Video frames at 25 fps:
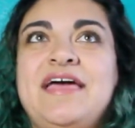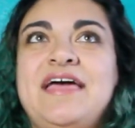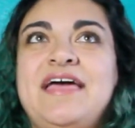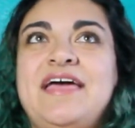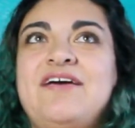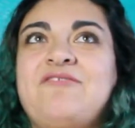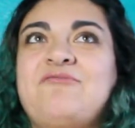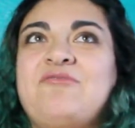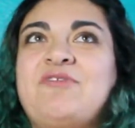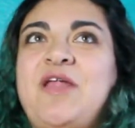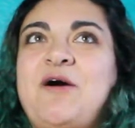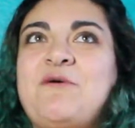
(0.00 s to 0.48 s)

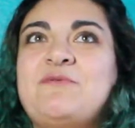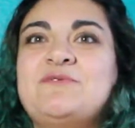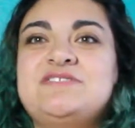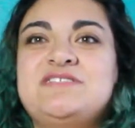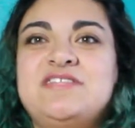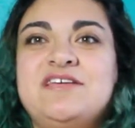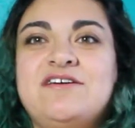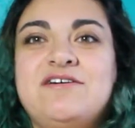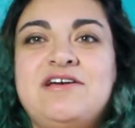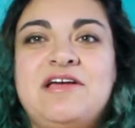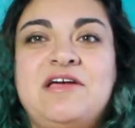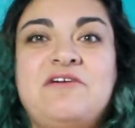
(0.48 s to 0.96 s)
And when I was
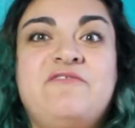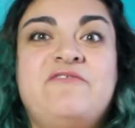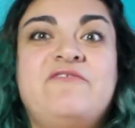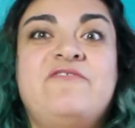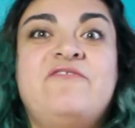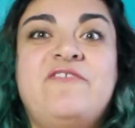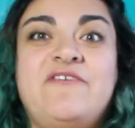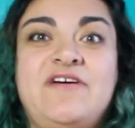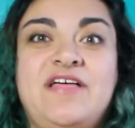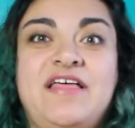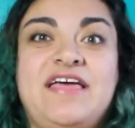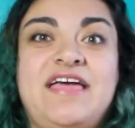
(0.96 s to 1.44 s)
there,
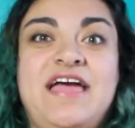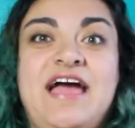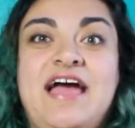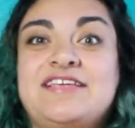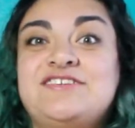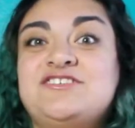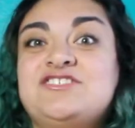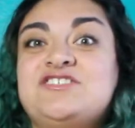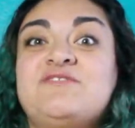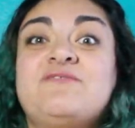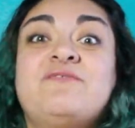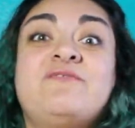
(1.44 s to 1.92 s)
I
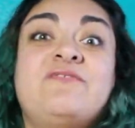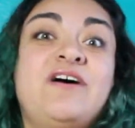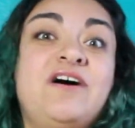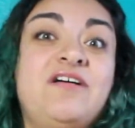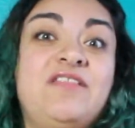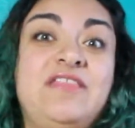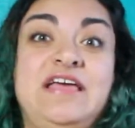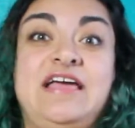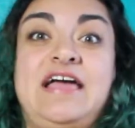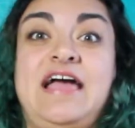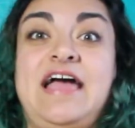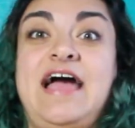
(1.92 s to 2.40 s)
just
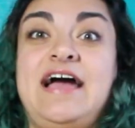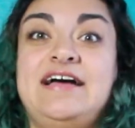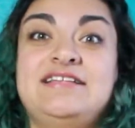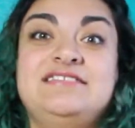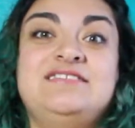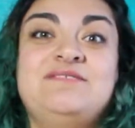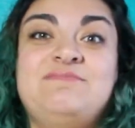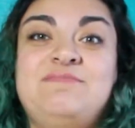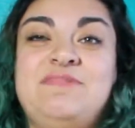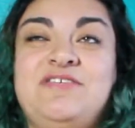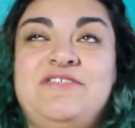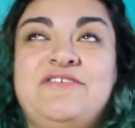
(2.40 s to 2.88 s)
felt like I had
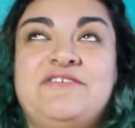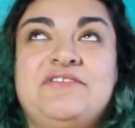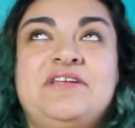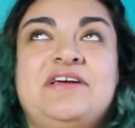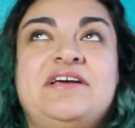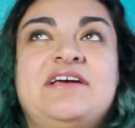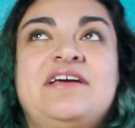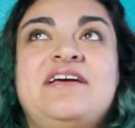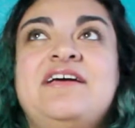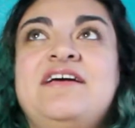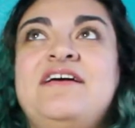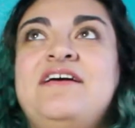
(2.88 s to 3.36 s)
to be there.
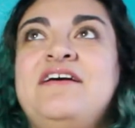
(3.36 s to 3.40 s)
Like,